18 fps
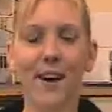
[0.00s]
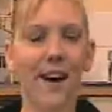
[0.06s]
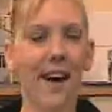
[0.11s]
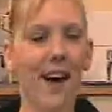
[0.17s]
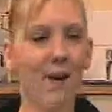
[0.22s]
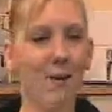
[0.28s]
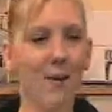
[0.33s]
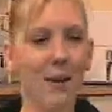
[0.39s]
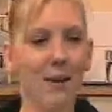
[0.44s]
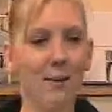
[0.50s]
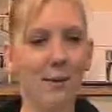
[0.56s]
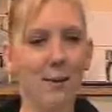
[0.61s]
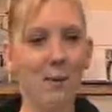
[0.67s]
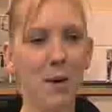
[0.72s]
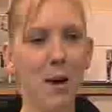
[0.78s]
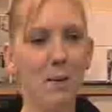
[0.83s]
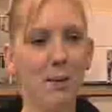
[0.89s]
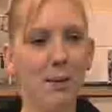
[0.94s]
I want him to
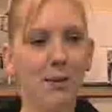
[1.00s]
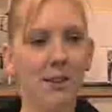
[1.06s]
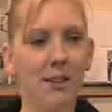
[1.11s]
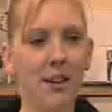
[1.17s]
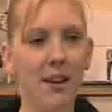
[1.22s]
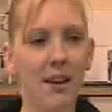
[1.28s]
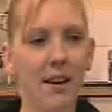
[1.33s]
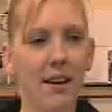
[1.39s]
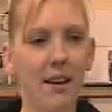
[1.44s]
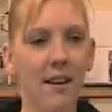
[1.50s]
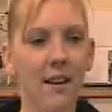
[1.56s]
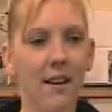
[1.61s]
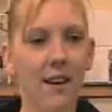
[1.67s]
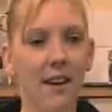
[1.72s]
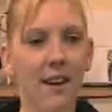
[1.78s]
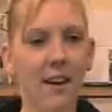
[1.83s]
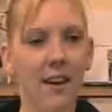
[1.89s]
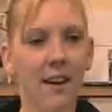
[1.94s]
be able to
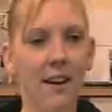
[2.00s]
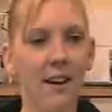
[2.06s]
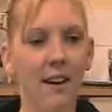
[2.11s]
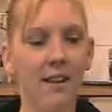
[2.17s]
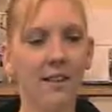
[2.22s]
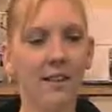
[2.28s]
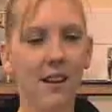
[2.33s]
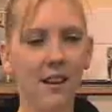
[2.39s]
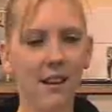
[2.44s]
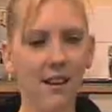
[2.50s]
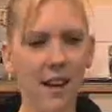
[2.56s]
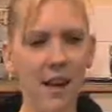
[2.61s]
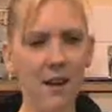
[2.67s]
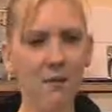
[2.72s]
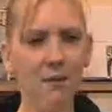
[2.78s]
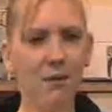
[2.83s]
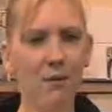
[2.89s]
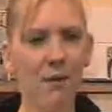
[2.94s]

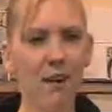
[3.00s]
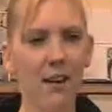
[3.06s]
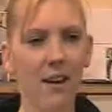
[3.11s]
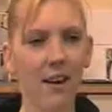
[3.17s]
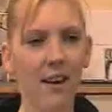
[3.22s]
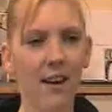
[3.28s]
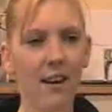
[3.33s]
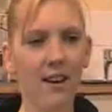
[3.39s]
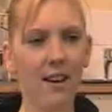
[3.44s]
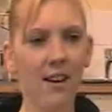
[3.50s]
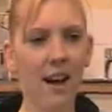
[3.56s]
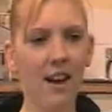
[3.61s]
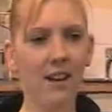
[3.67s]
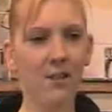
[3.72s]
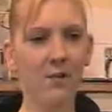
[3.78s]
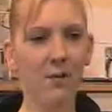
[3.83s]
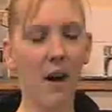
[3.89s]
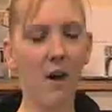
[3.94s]
live in a
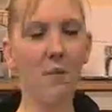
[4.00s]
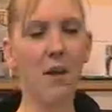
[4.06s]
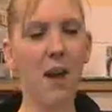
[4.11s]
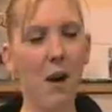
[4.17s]
nice environment.